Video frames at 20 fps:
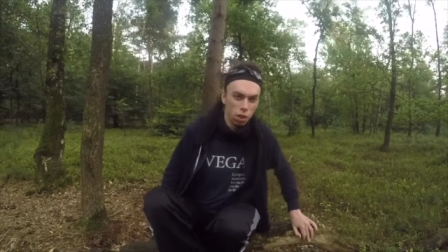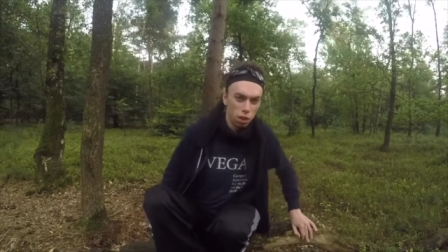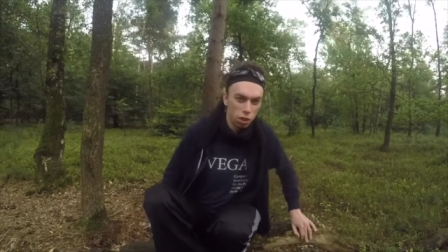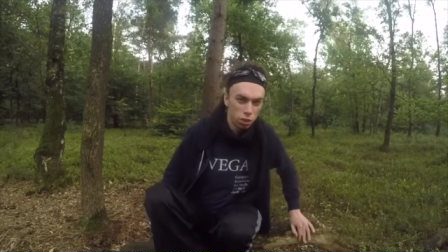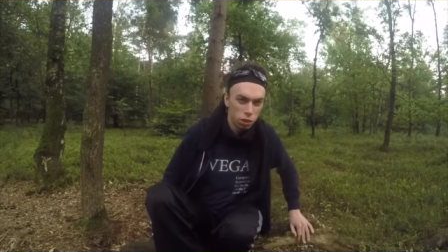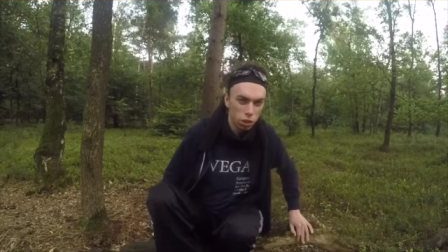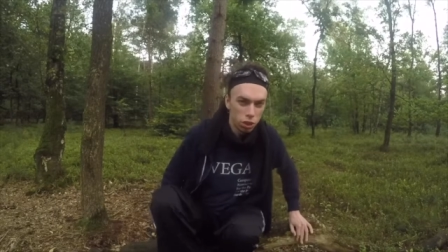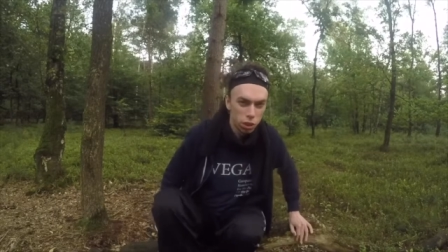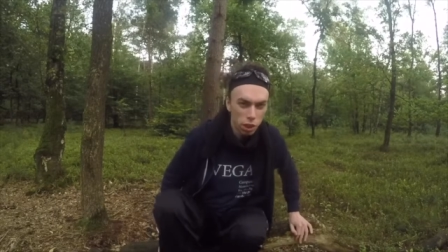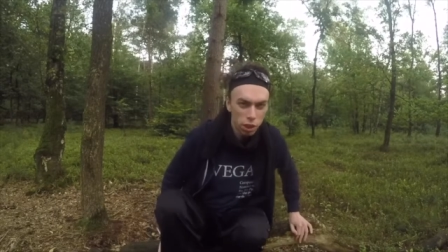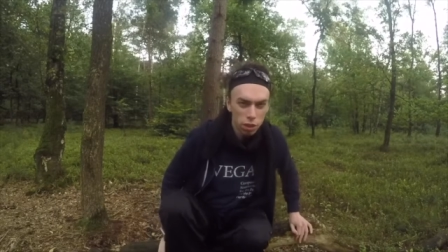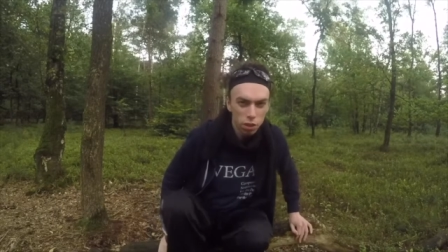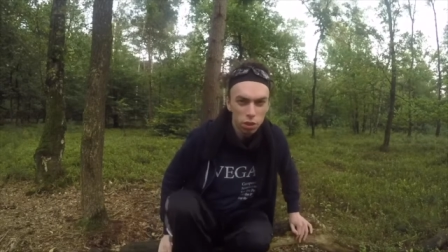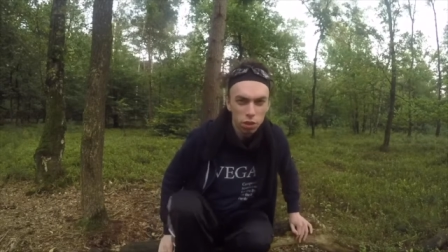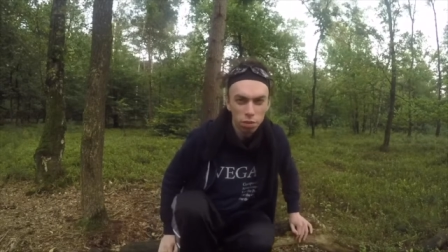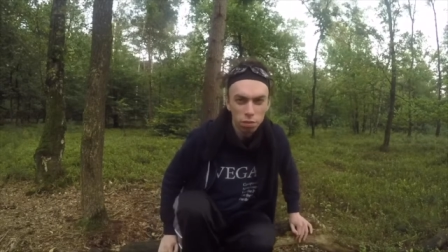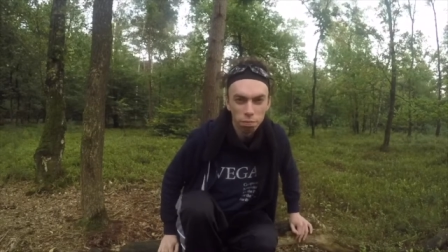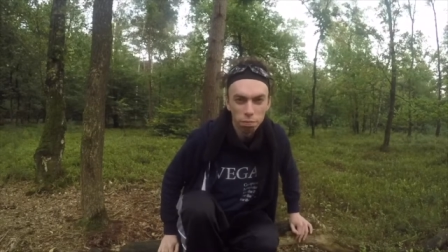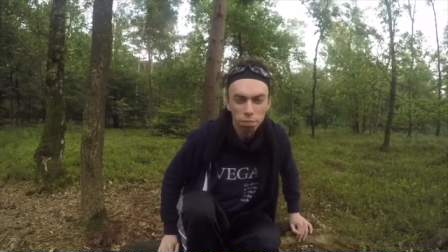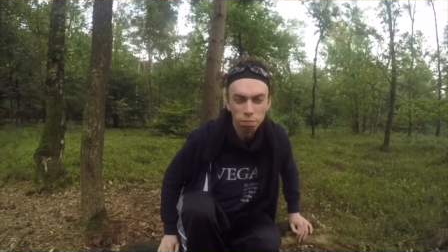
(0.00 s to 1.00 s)
Understand?
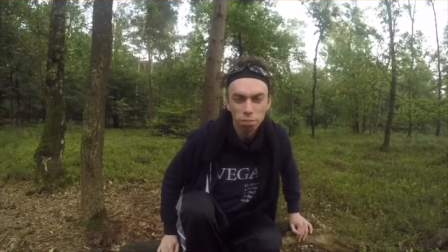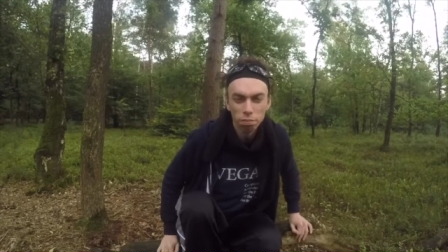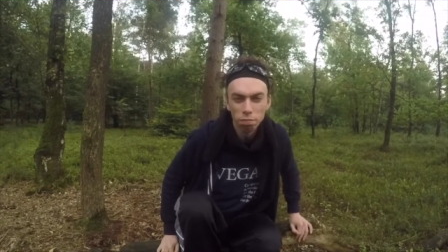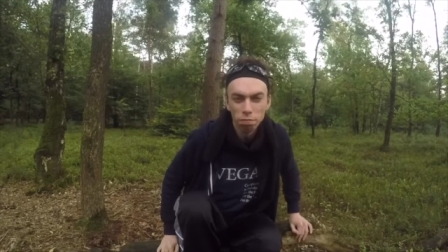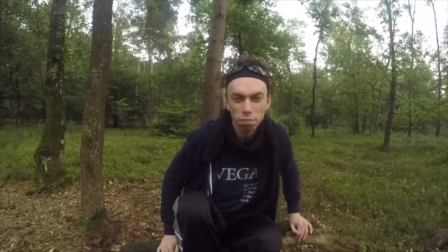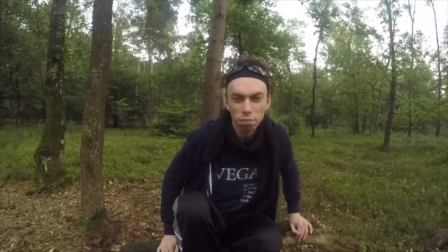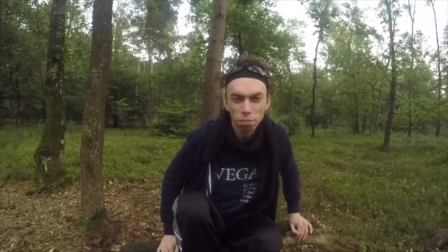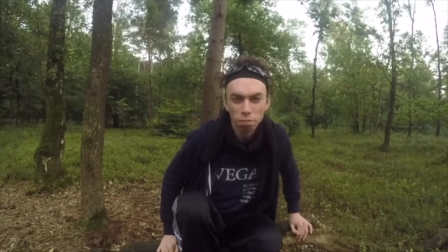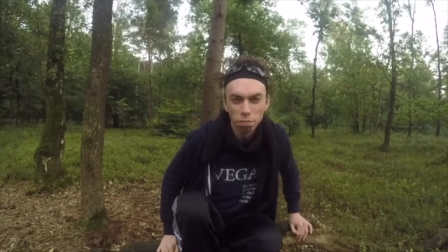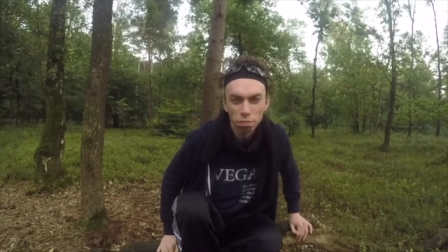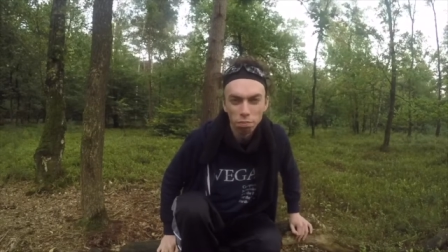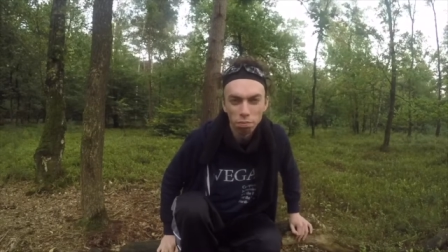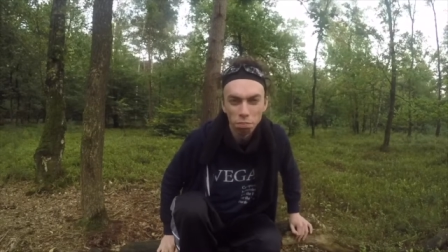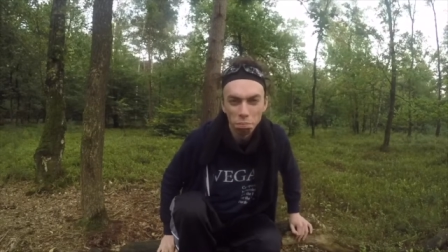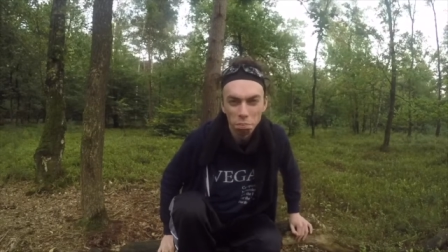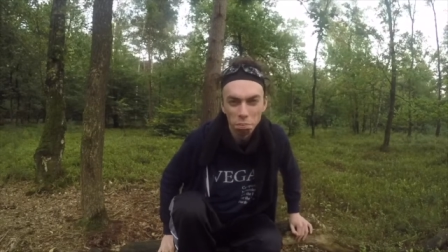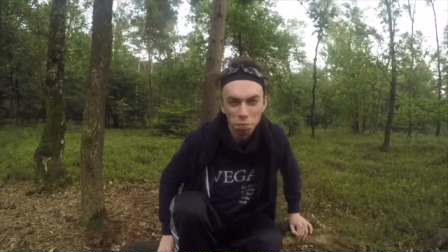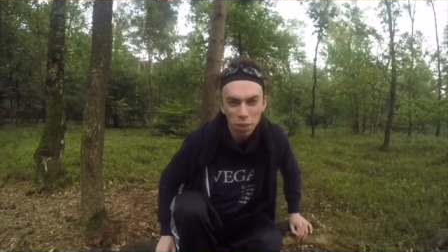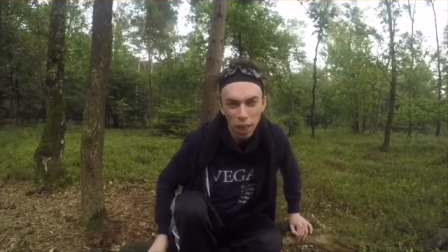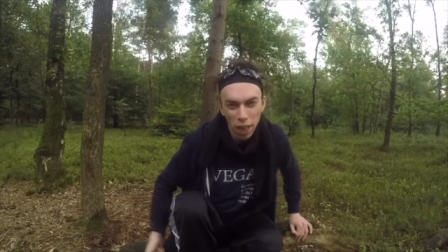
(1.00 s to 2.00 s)

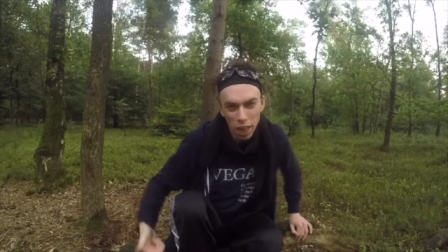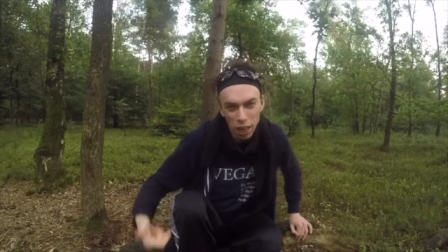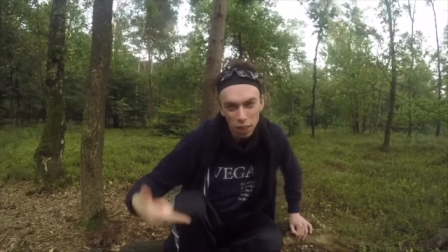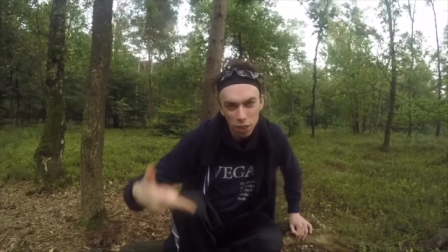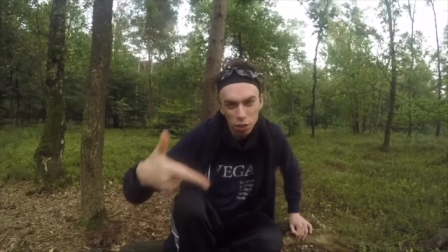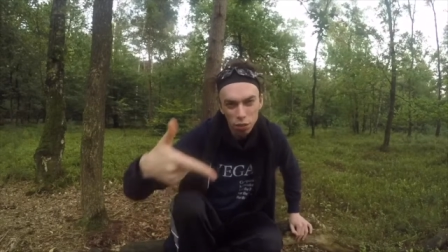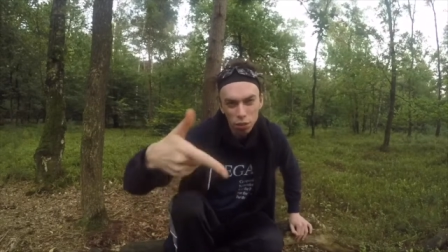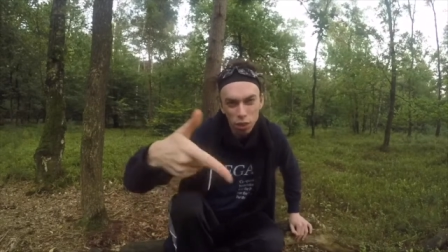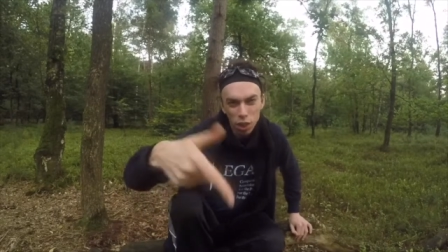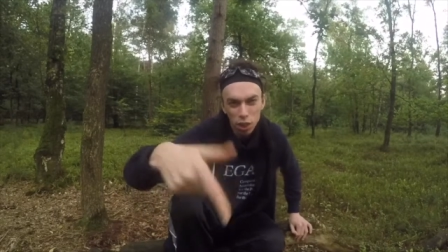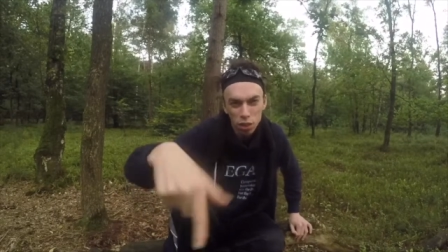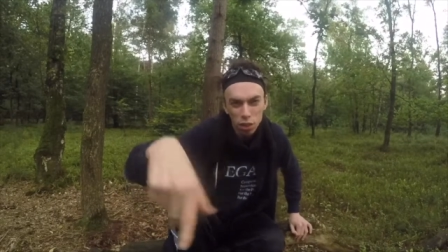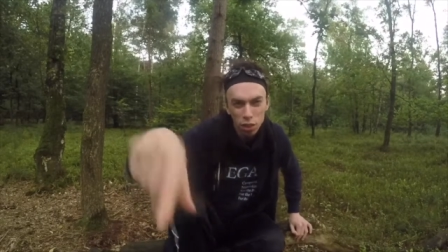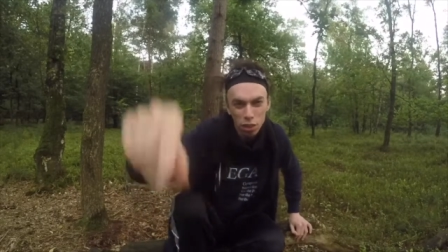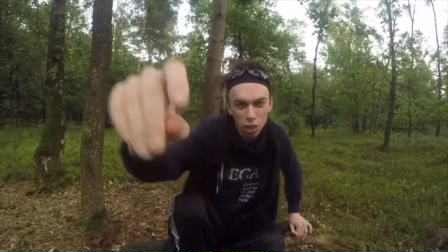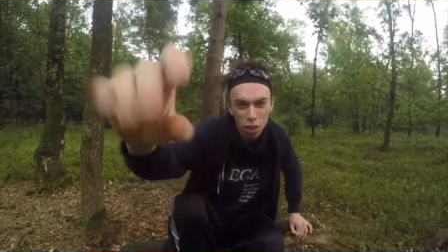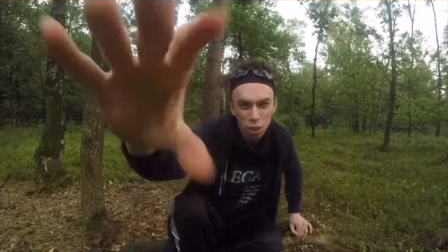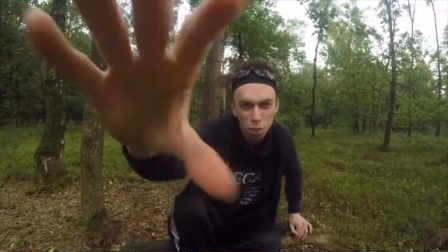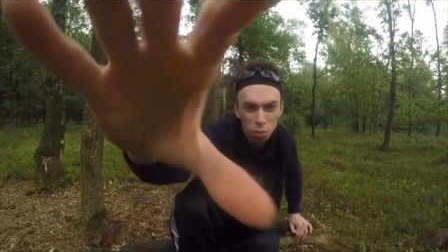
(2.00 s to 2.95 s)
I'll see you next time.